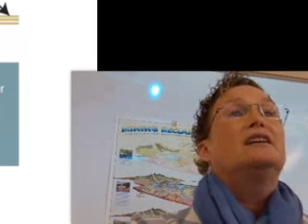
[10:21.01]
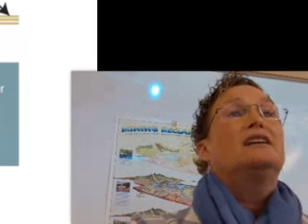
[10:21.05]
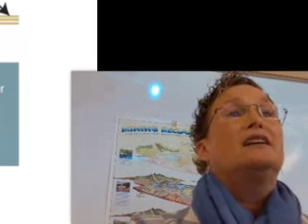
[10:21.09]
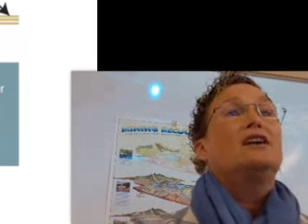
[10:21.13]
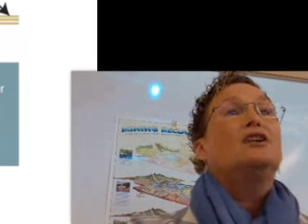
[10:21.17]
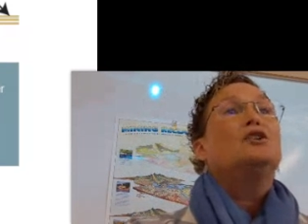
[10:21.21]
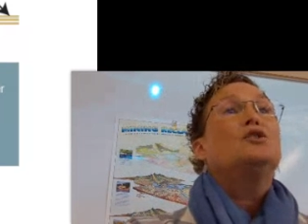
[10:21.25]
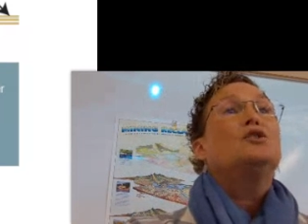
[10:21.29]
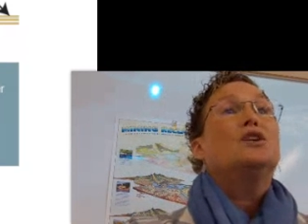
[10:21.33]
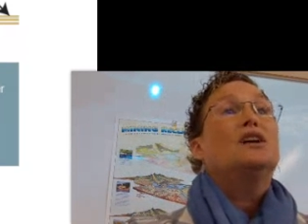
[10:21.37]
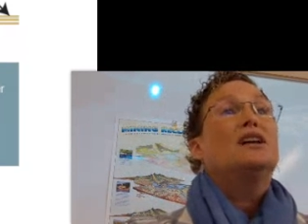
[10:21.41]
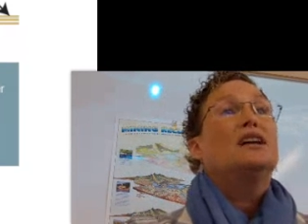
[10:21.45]

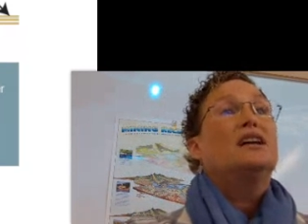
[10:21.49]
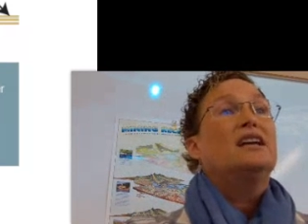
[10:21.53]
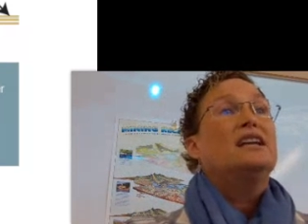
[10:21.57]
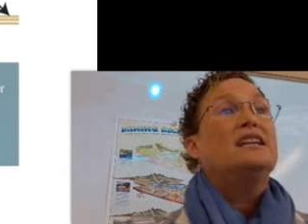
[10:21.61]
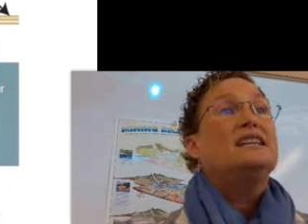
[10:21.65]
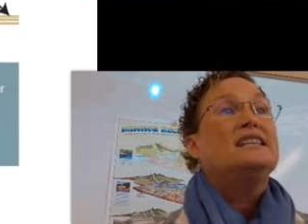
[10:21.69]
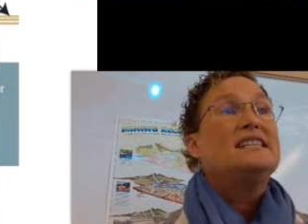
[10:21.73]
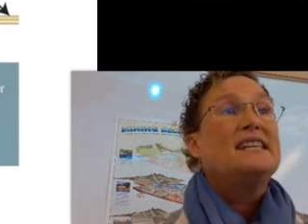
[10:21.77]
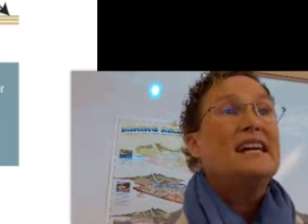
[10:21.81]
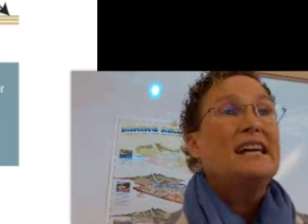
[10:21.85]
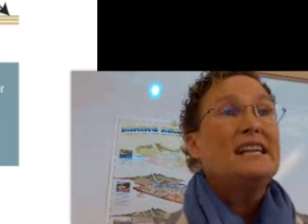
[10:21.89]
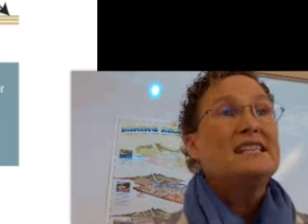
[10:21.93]
Now you can
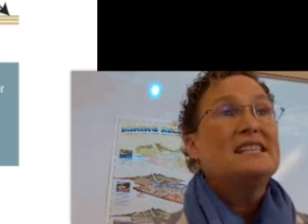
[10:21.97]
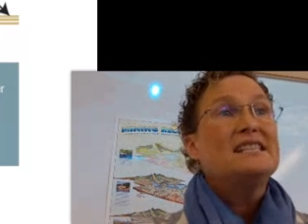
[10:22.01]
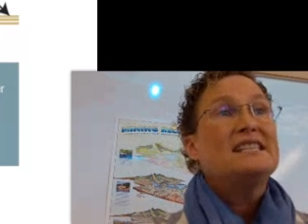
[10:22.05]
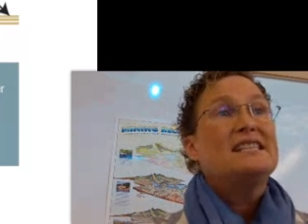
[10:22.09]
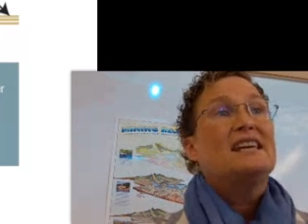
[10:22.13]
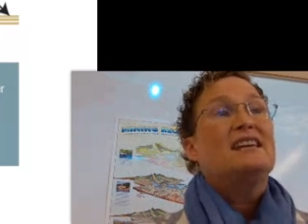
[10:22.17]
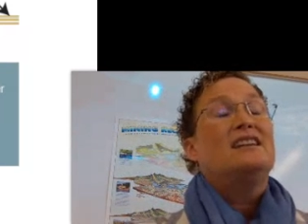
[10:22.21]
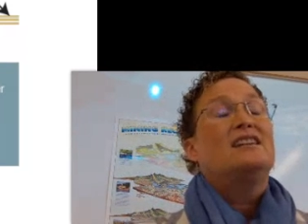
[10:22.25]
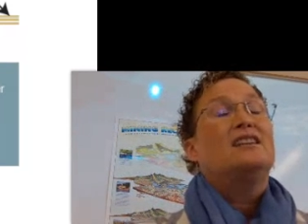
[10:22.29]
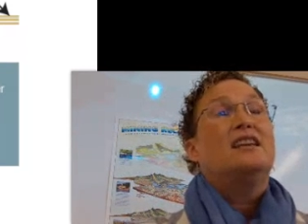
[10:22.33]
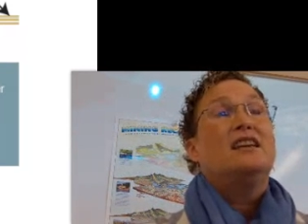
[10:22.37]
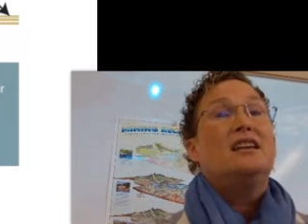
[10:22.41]
condense
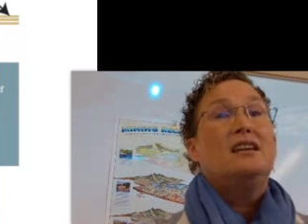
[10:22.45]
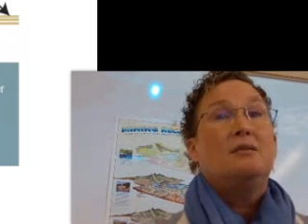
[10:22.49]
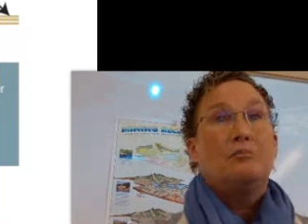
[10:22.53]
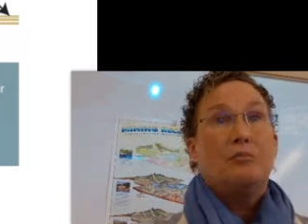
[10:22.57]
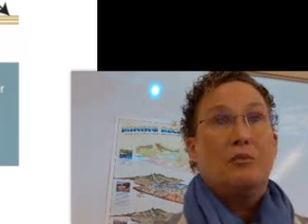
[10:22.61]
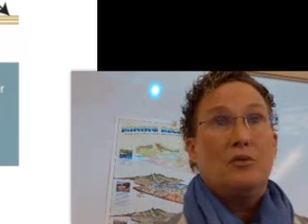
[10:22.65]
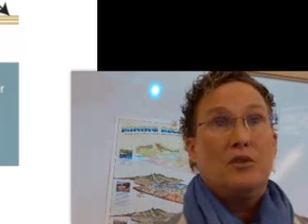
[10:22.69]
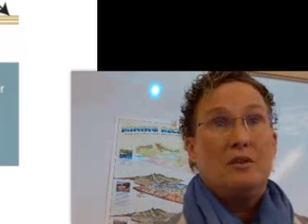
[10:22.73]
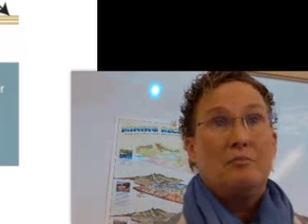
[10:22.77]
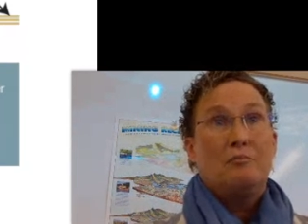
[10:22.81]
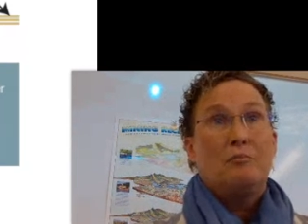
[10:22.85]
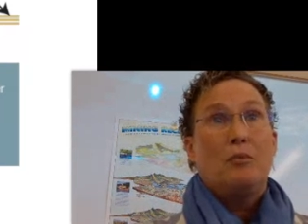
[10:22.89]
it and keep
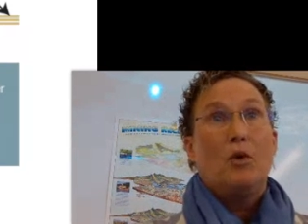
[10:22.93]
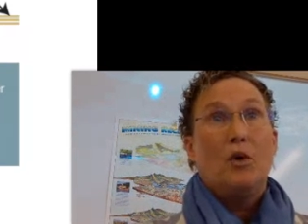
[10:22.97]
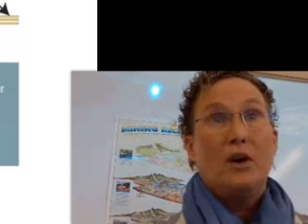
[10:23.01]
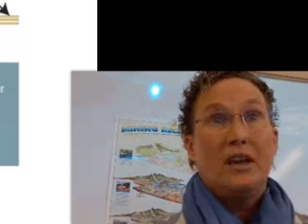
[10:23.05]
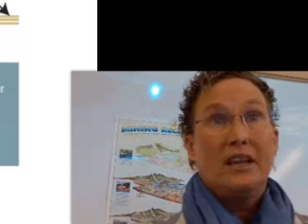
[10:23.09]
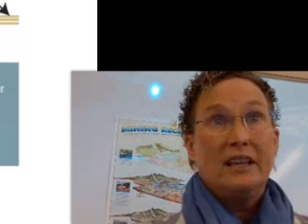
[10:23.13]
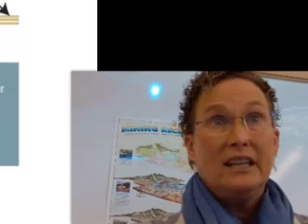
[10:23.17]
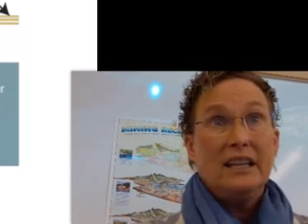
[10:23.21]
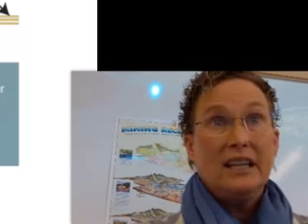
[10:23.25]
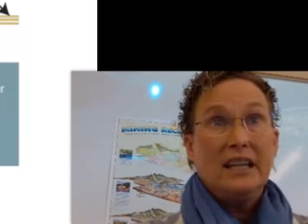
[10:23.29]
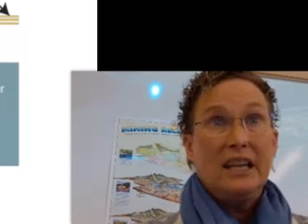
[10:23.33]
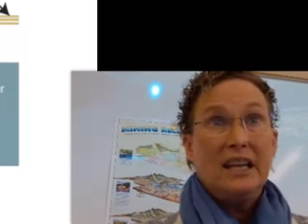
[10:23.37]

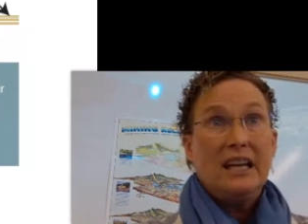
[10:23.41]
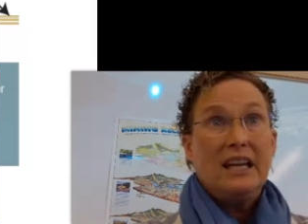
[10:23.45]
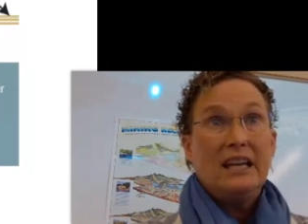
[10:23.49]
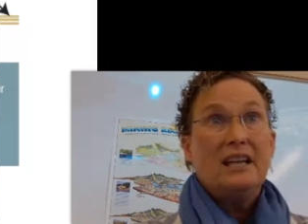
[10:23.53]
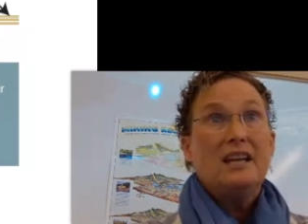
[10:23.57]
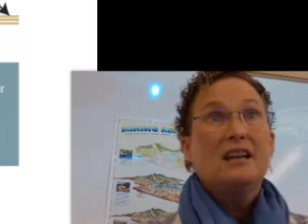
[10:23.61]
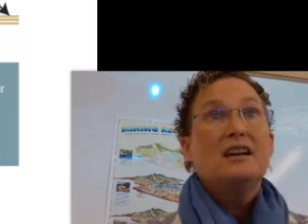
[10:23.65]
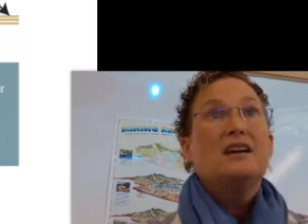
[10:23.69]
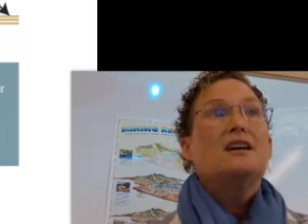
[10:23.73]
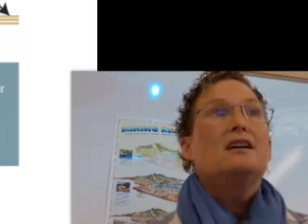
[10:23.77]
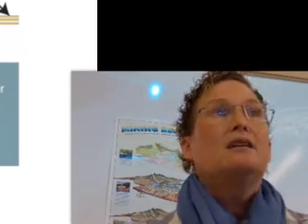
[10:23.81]
reboiling it,